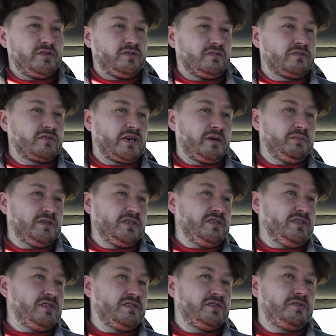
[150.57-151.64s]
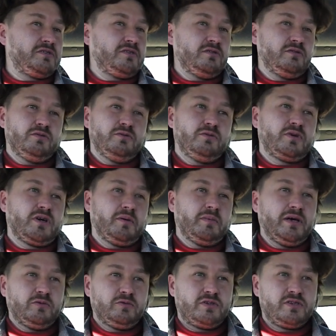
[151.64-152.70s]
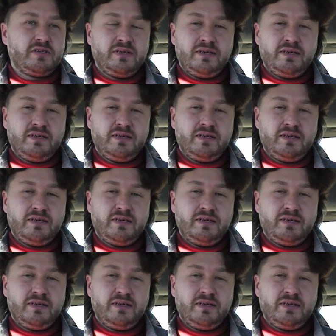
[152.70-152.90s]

and gremlins to come out